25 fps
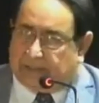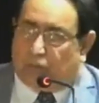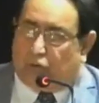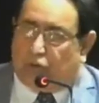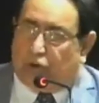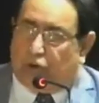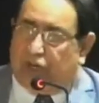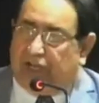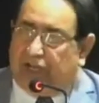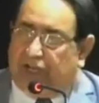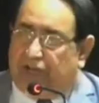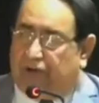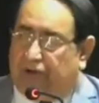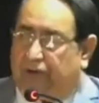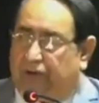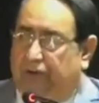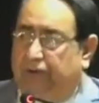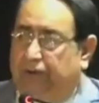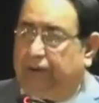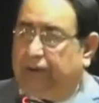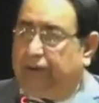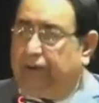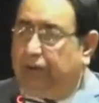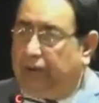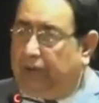Asim
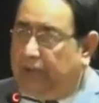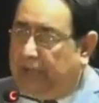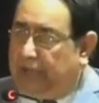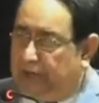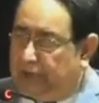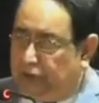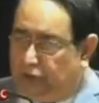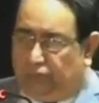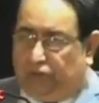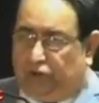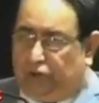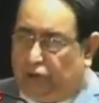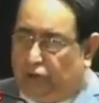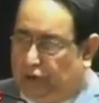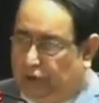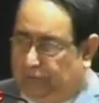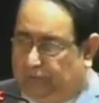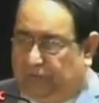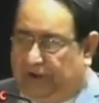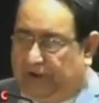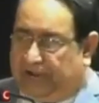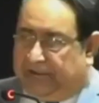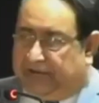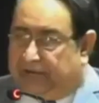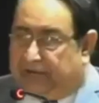Munir, and you will
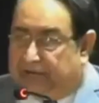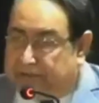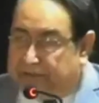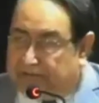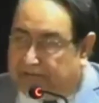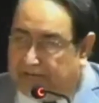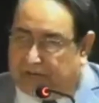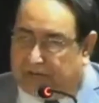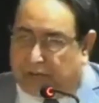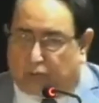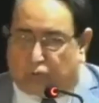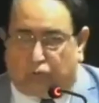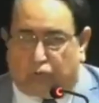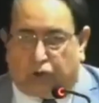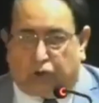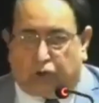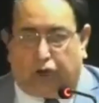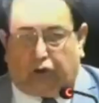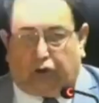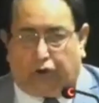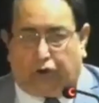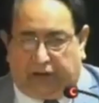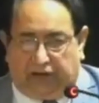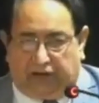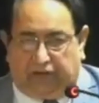not find it in
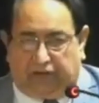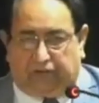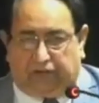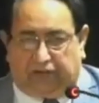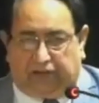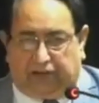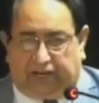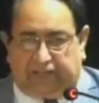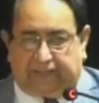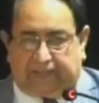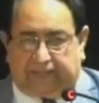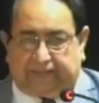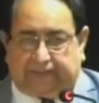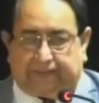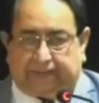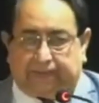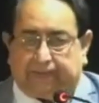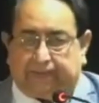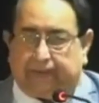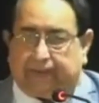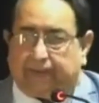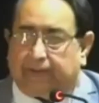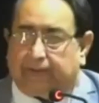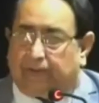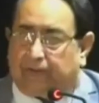Google or anywhere
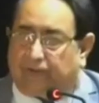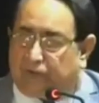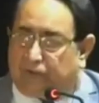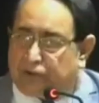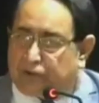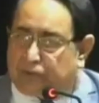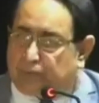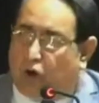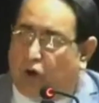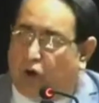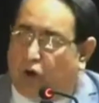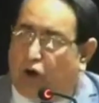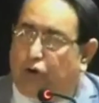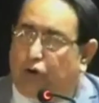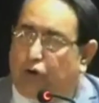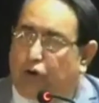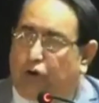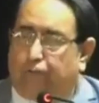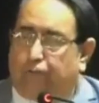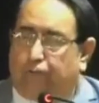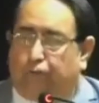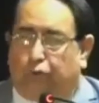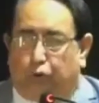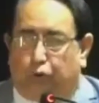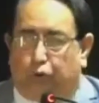else, was
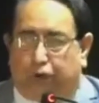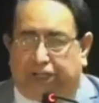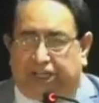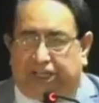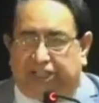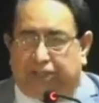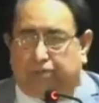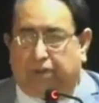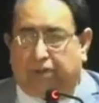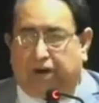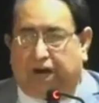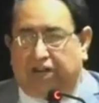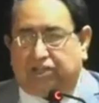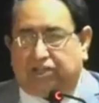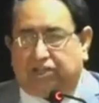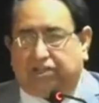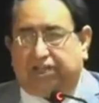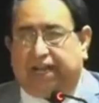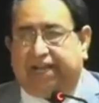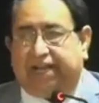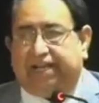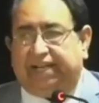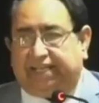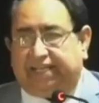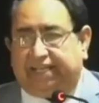born on 14th
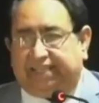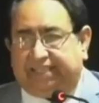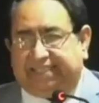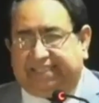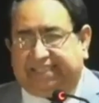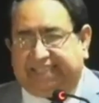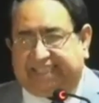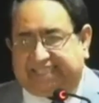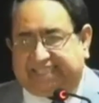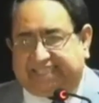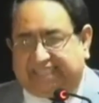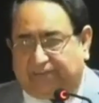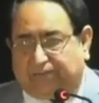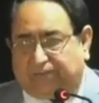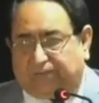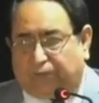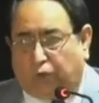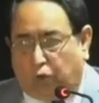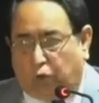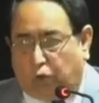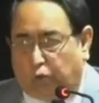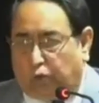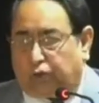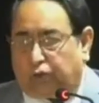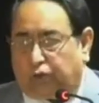March
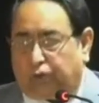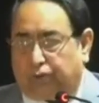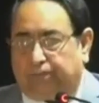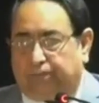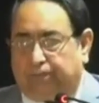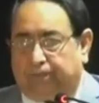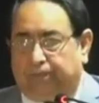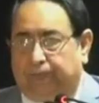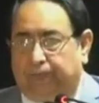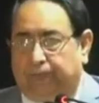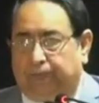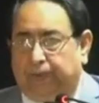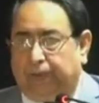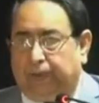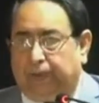1964